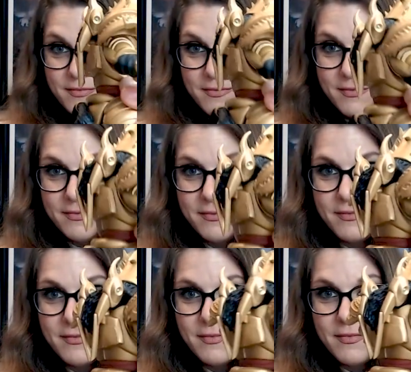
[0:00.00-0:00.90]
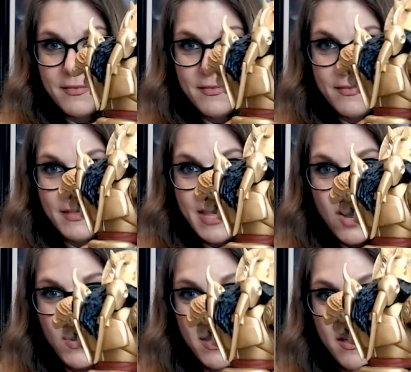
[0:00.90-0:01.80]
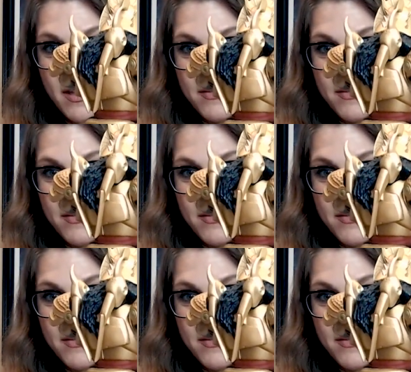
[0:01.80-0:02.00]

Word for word: it. There we go.